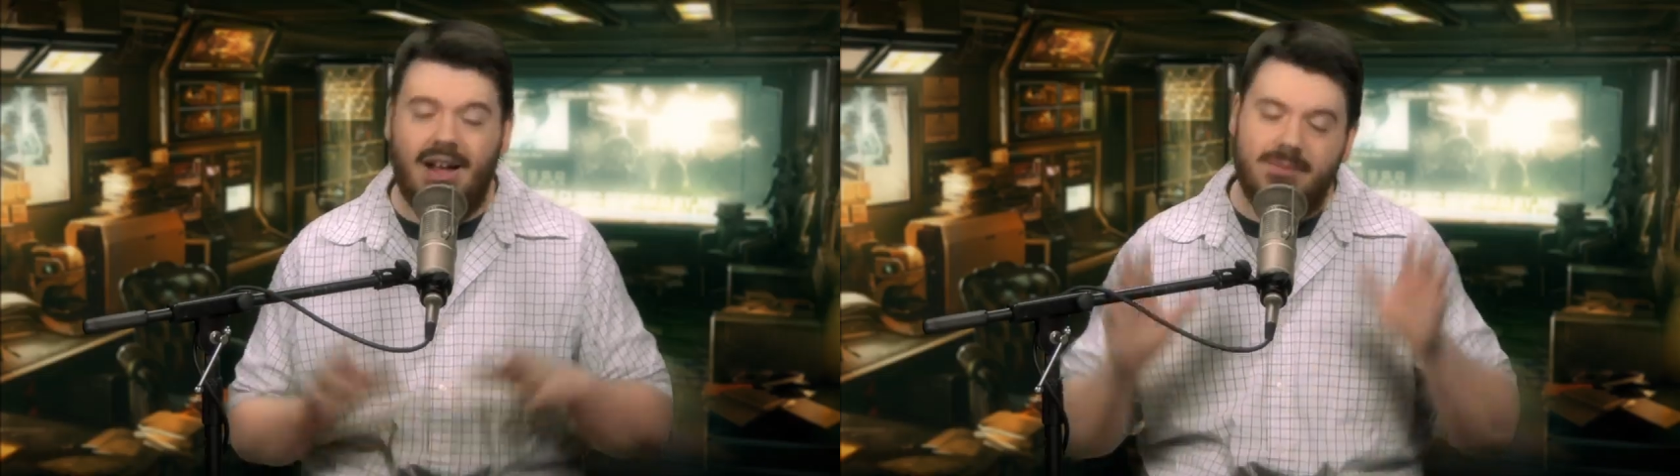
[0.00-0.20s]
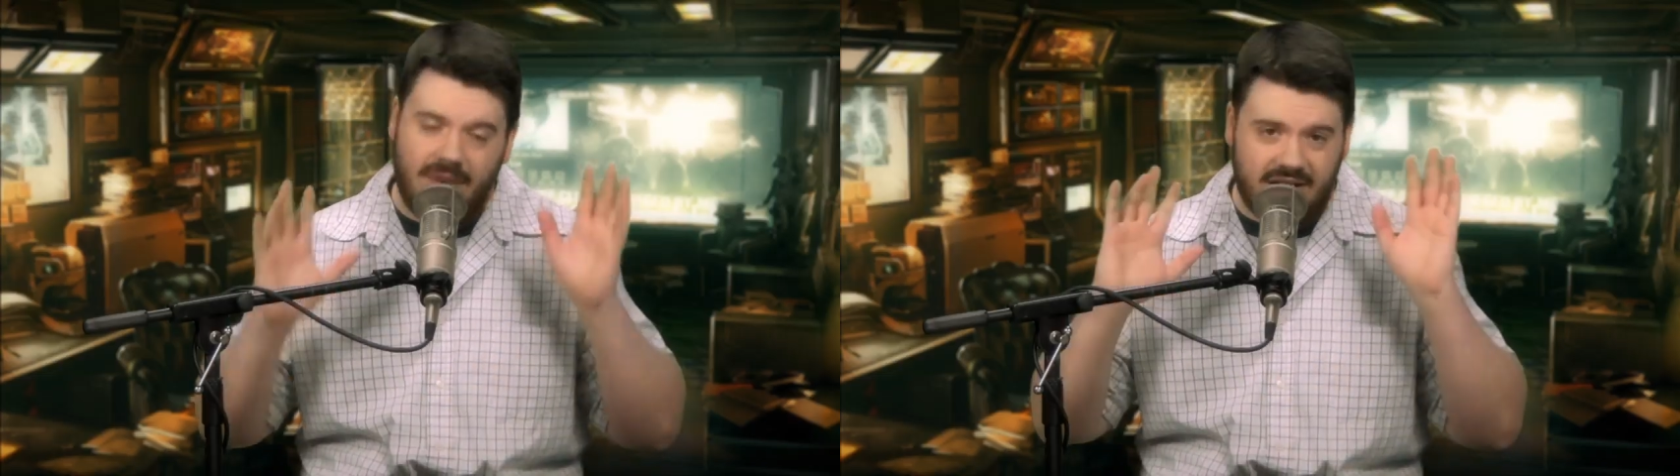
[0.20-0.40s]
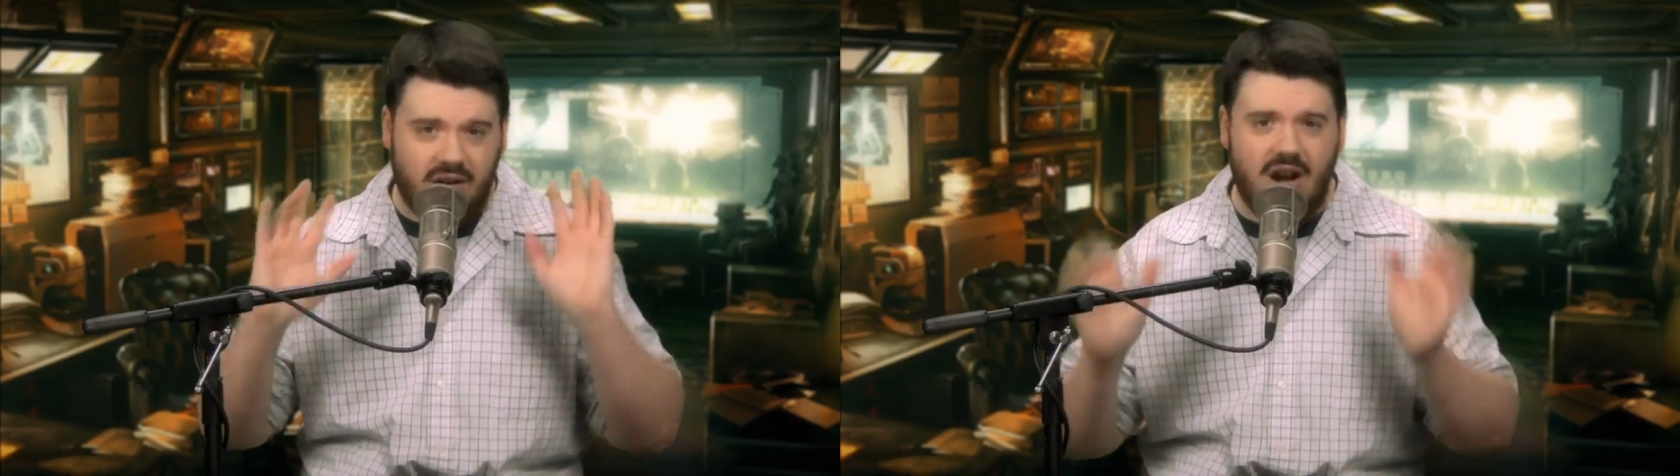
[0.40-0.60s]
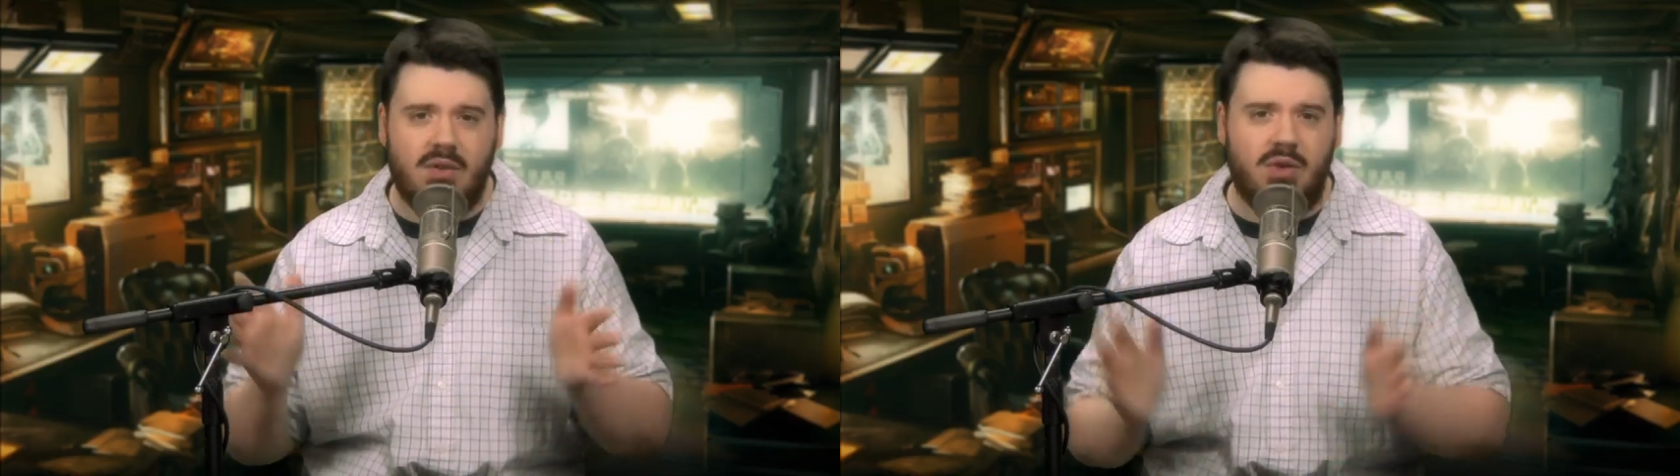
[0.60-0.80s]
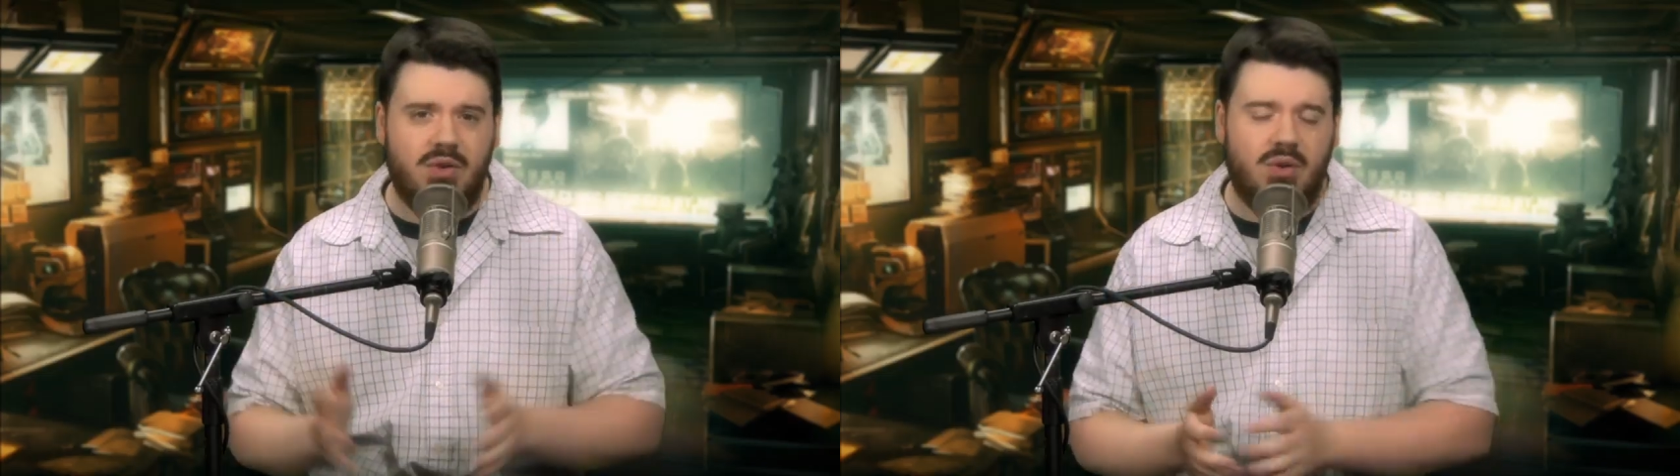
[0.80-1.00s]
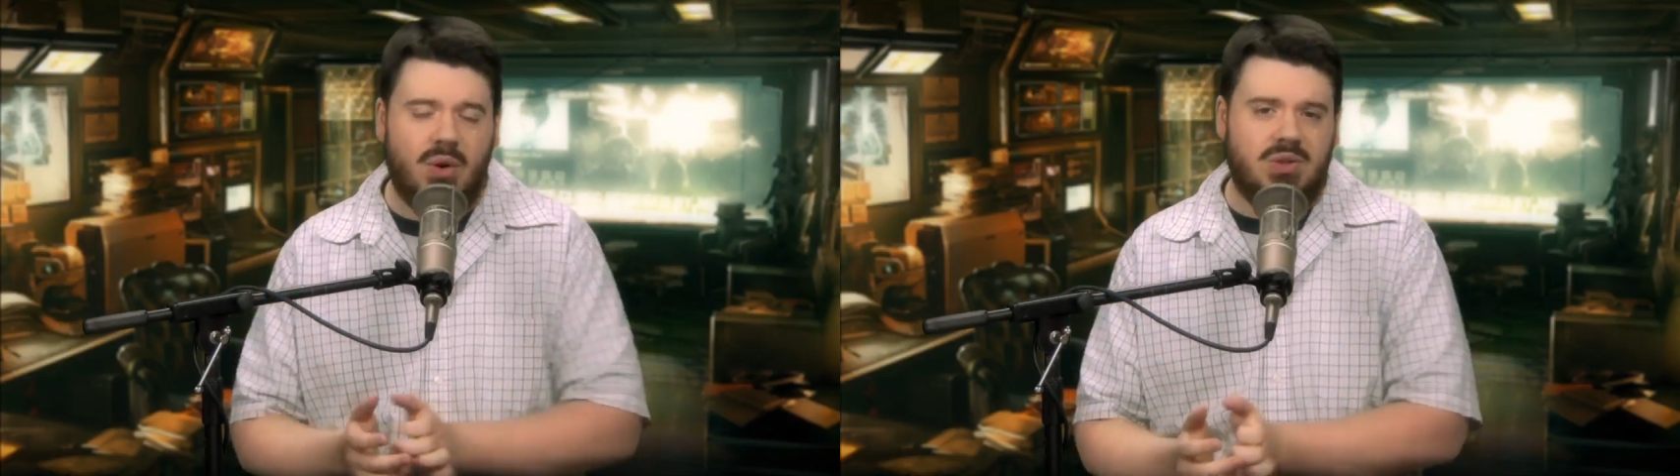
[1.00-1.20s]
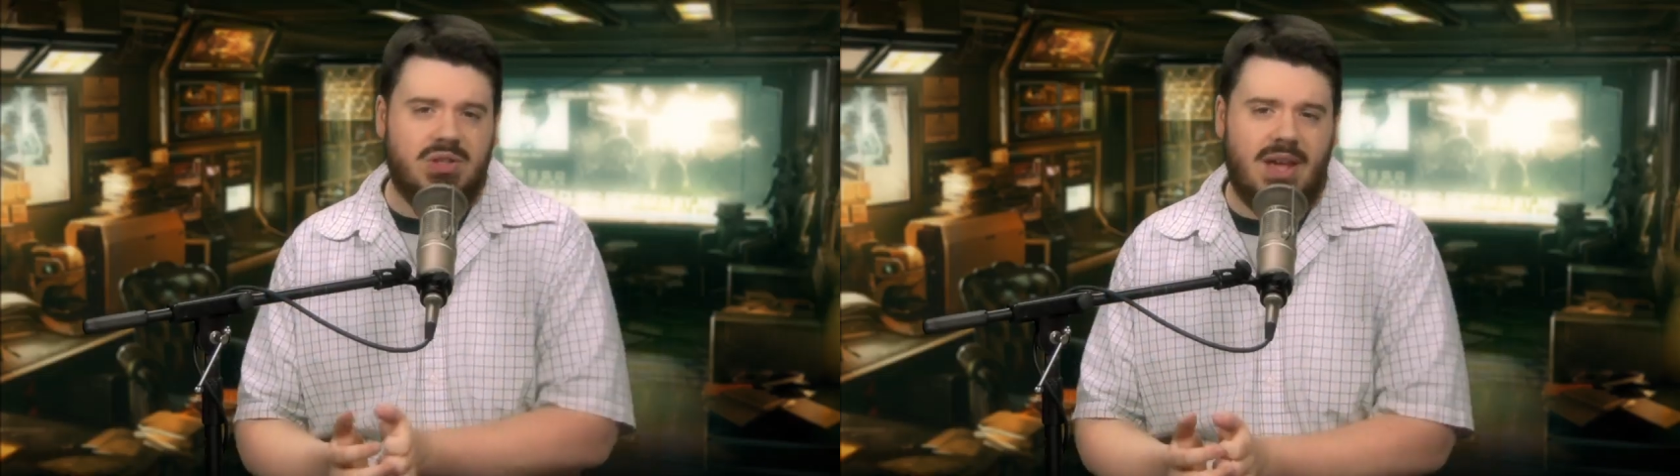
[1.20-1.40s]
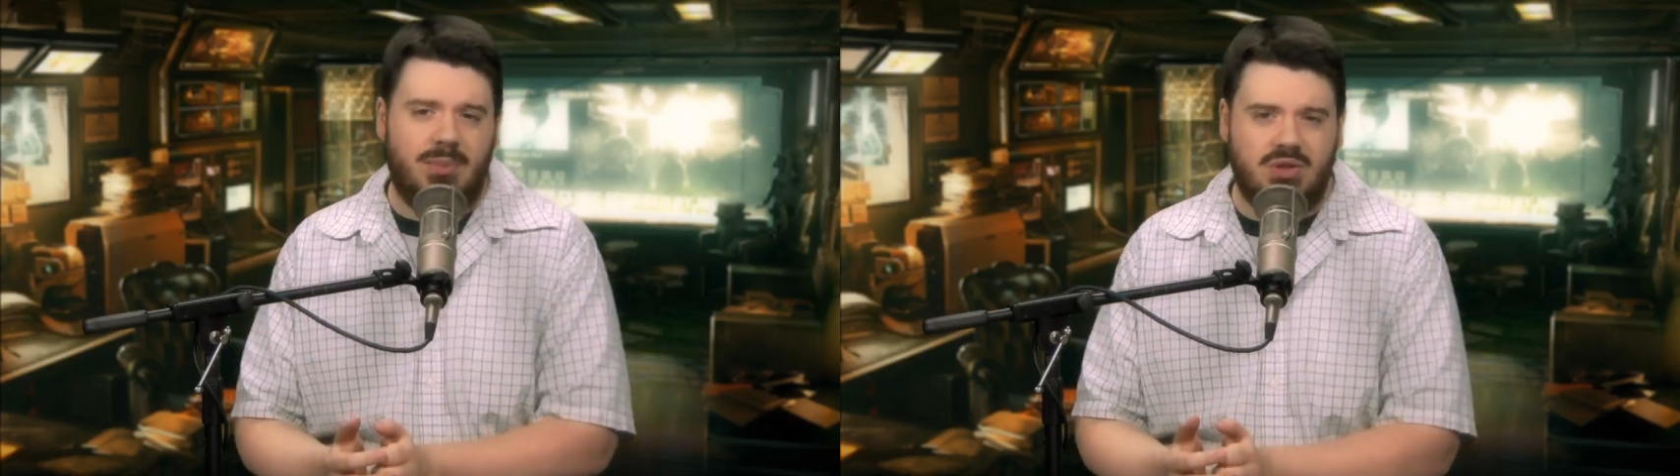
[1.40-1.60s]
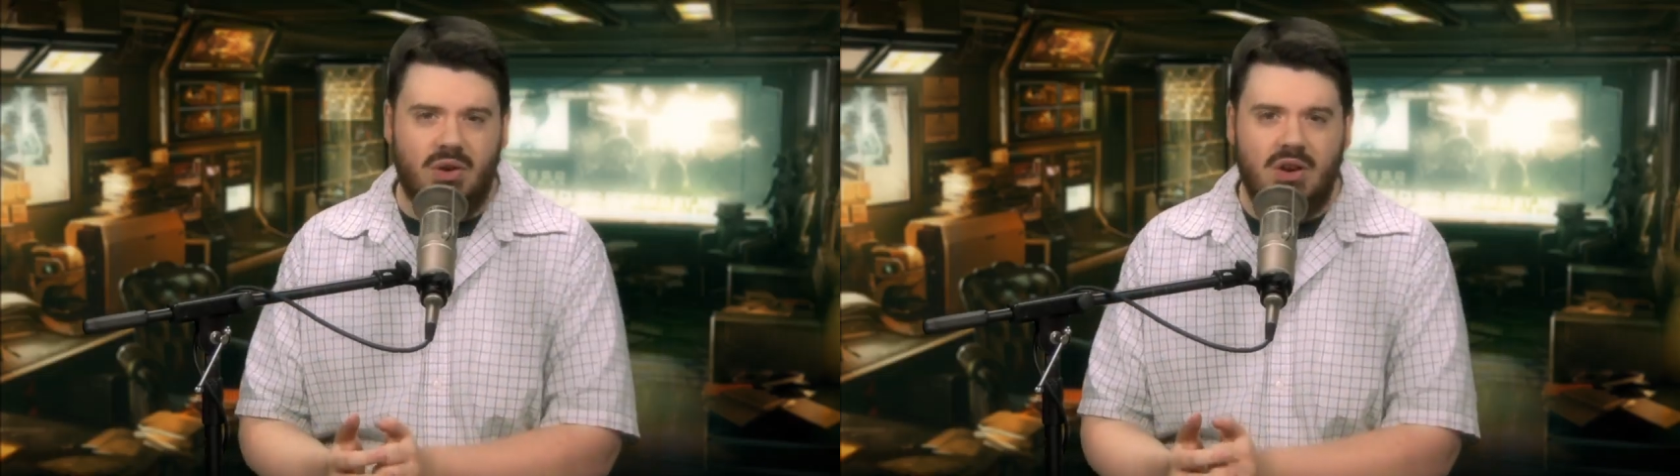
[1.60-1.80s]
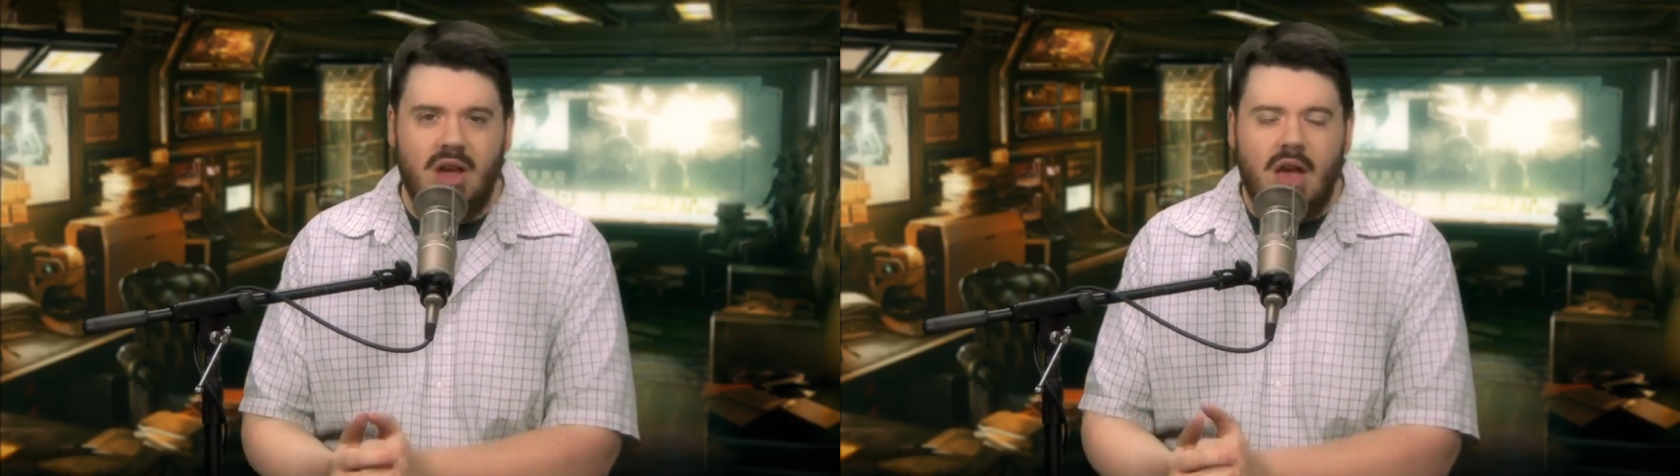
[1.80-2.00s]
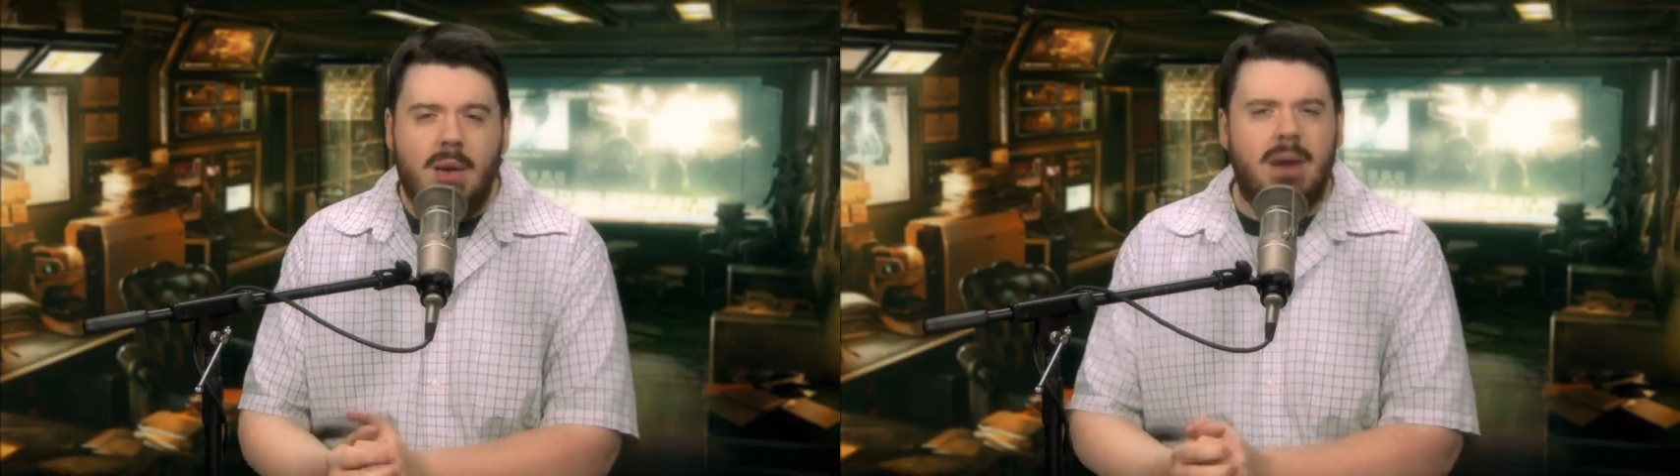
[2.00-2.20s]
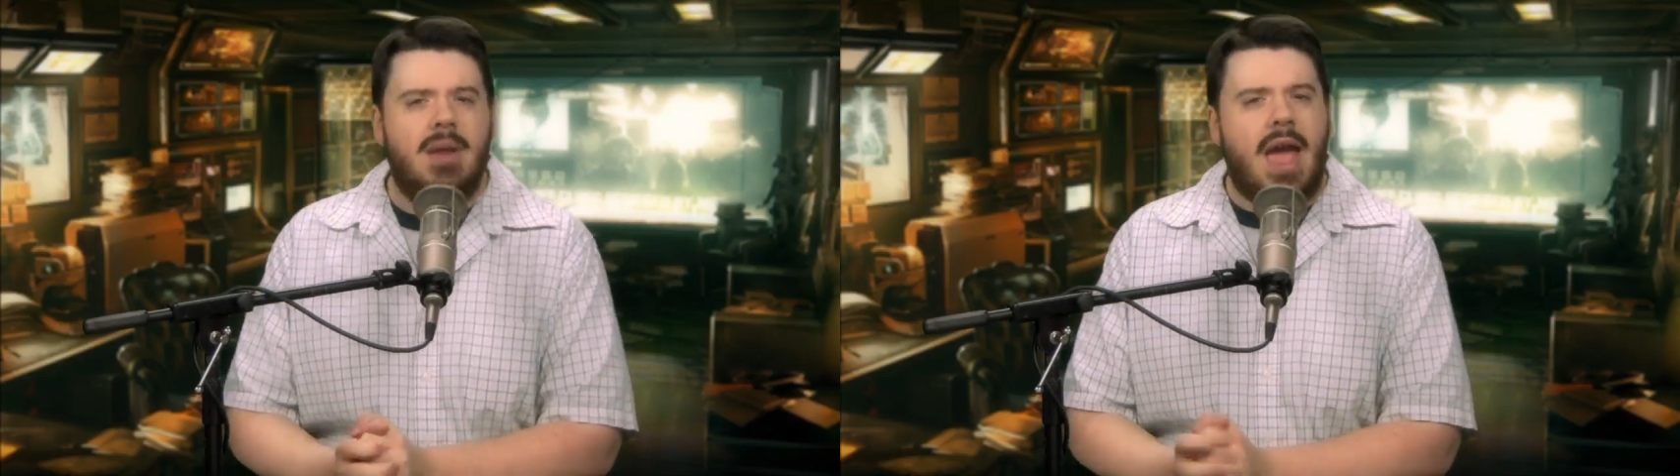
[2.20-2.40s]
I'll, in fact, I'll cover a few of those in this episode. But